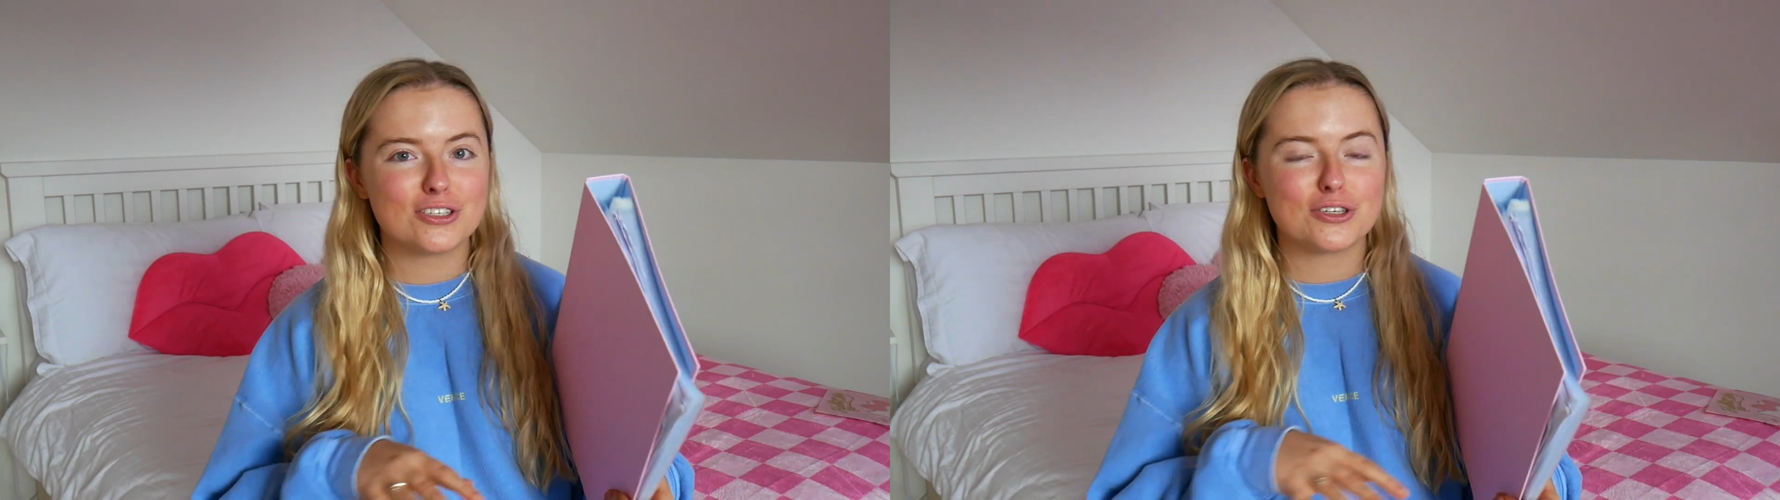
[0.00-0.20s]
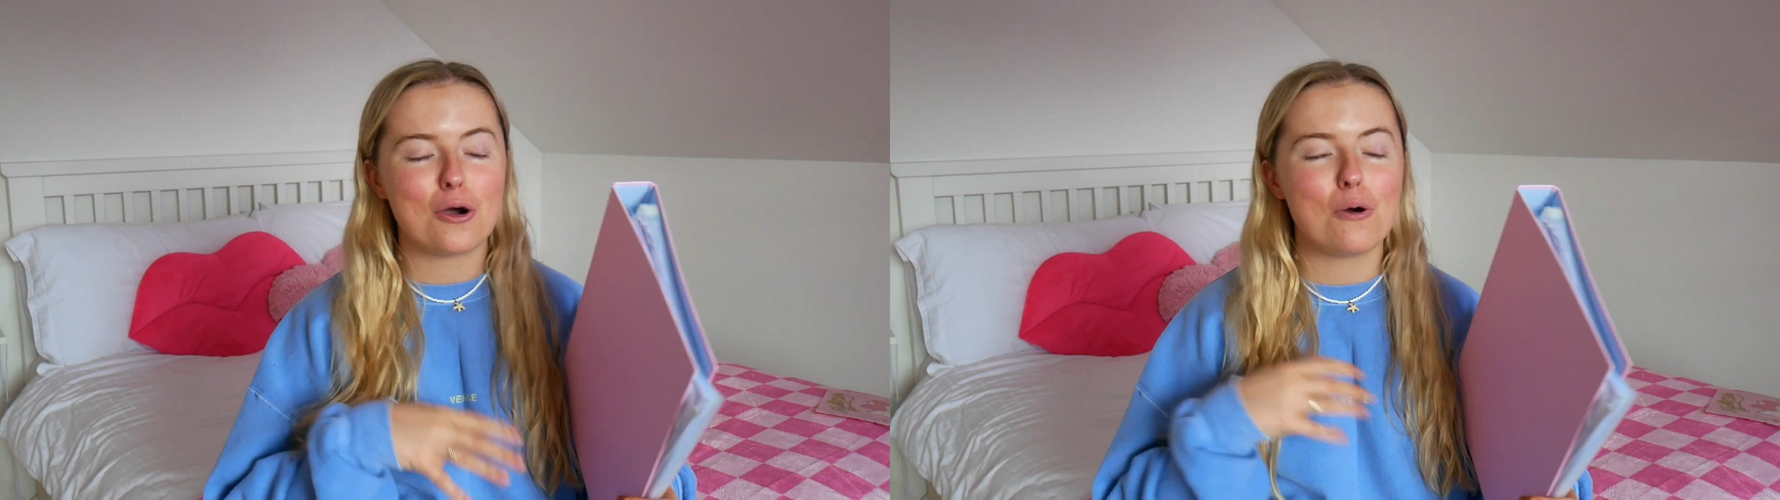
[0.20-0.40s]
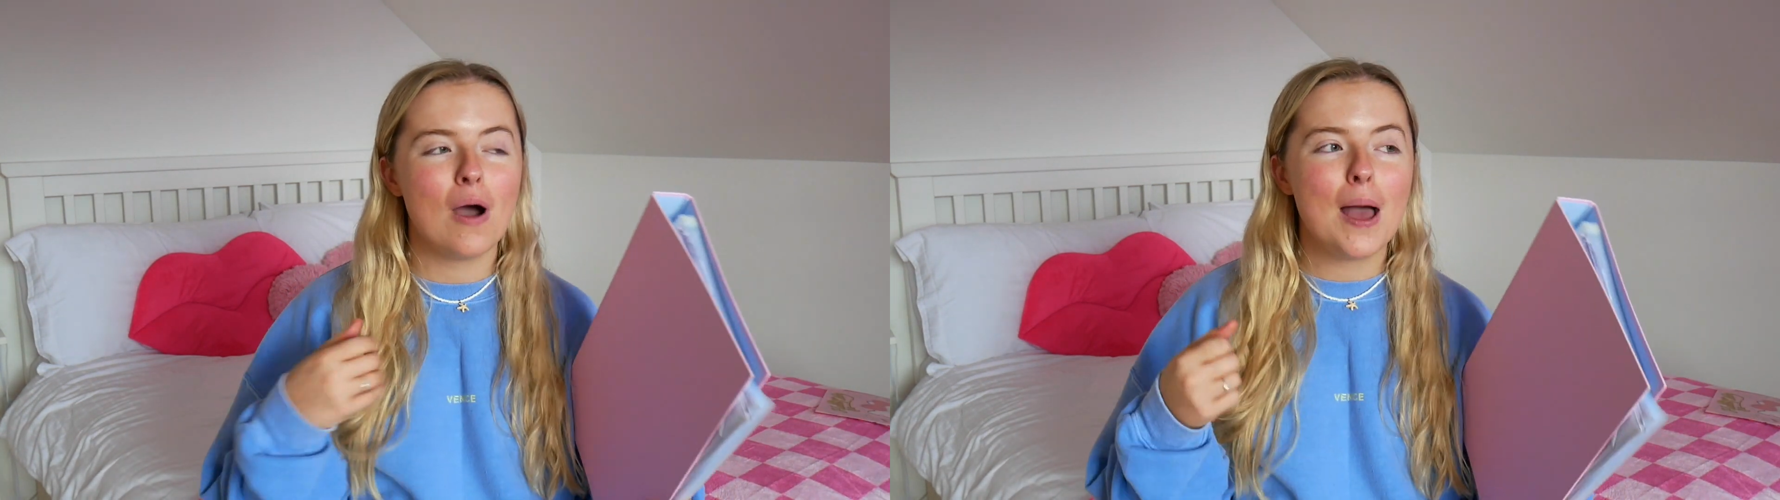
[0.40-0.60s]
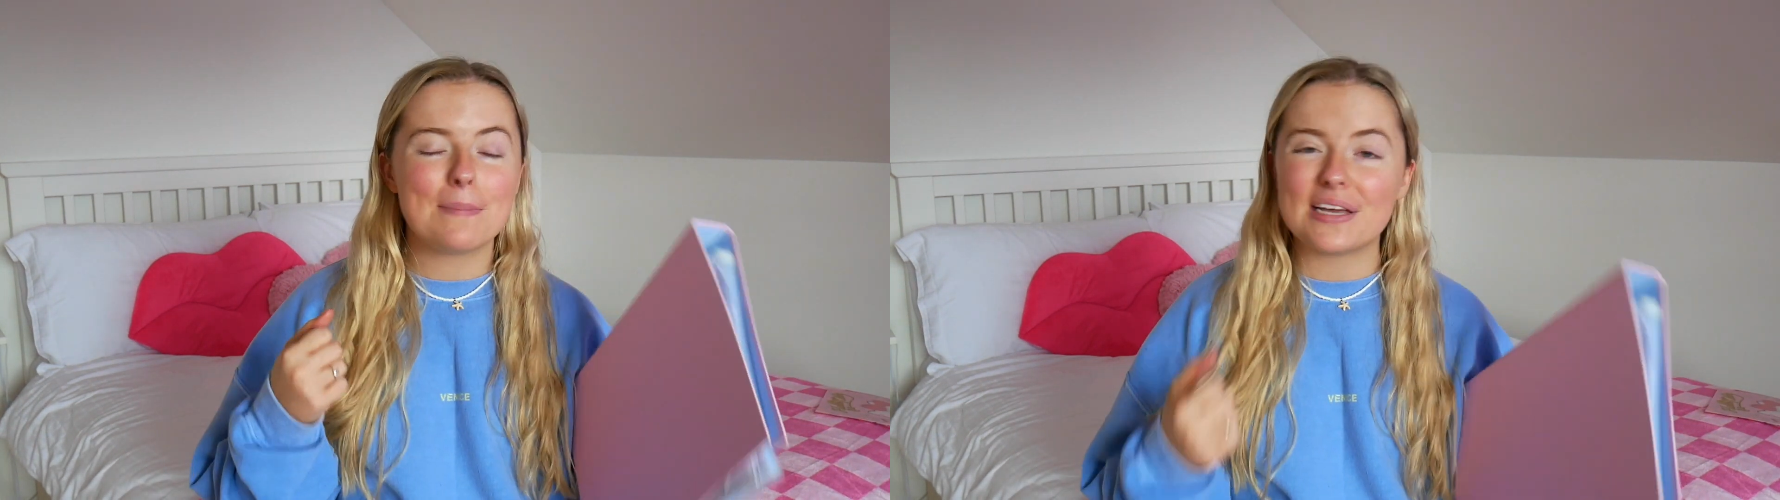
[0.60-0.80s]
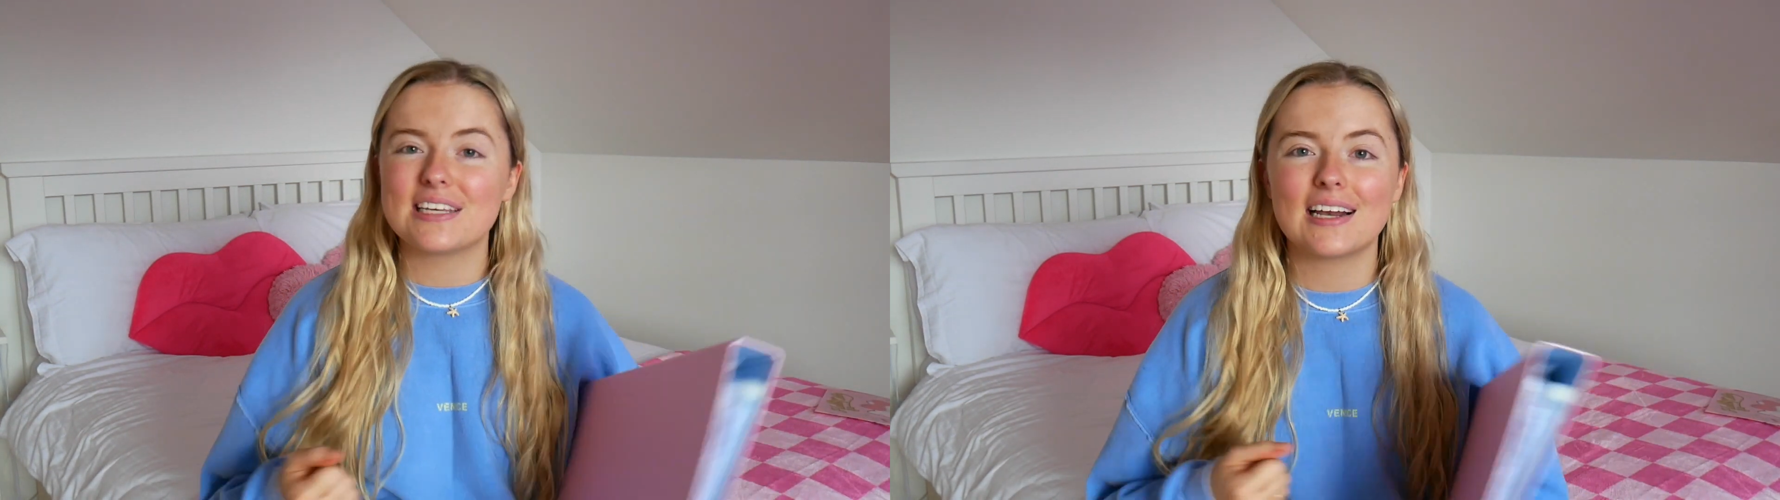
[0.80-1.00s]
so
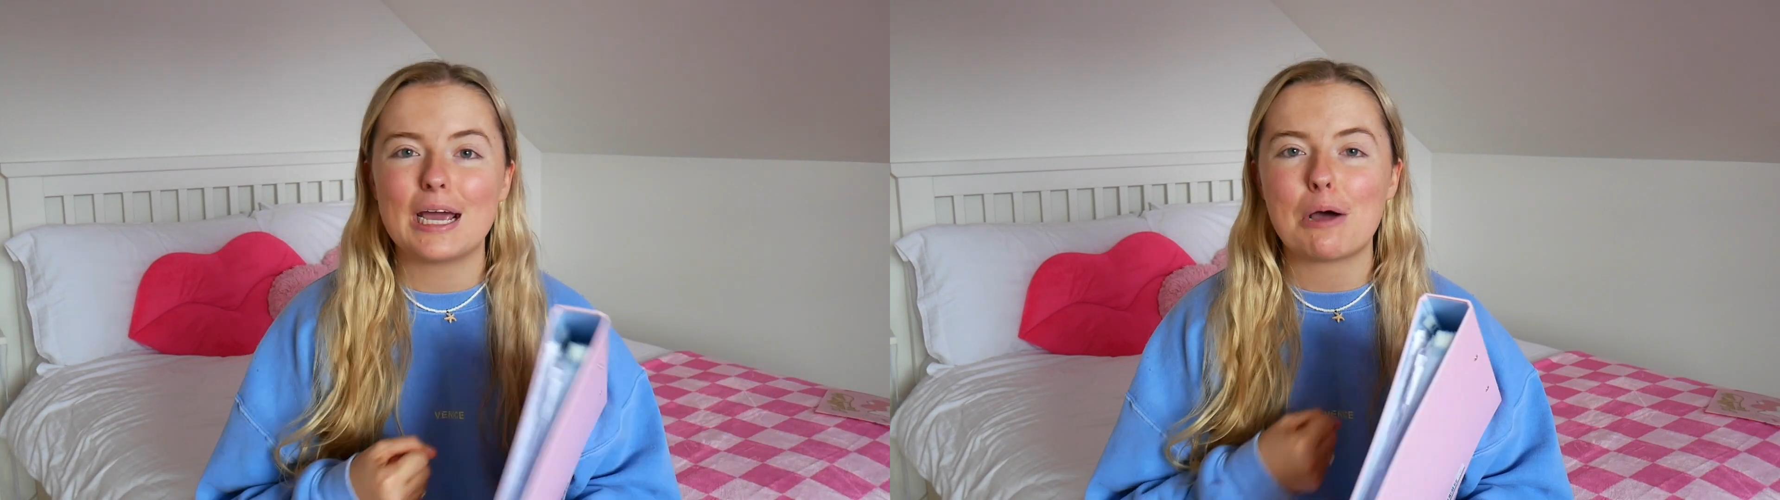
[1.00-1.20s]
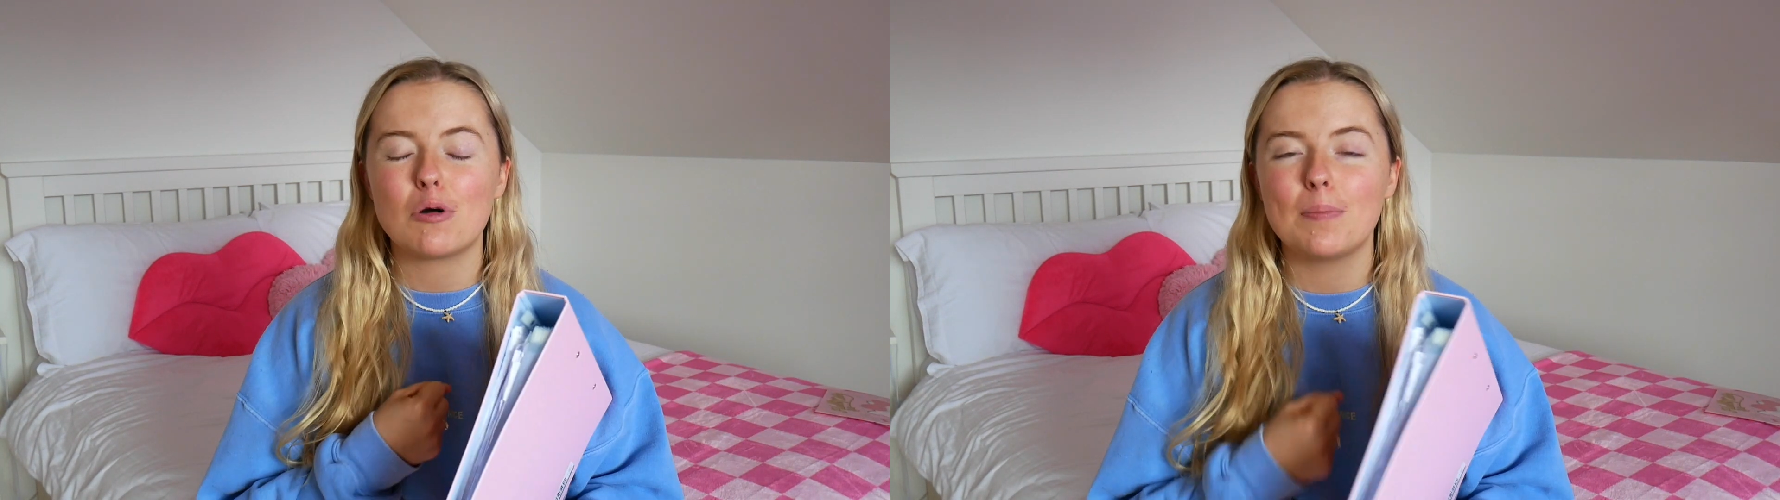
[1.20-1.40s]
basically I will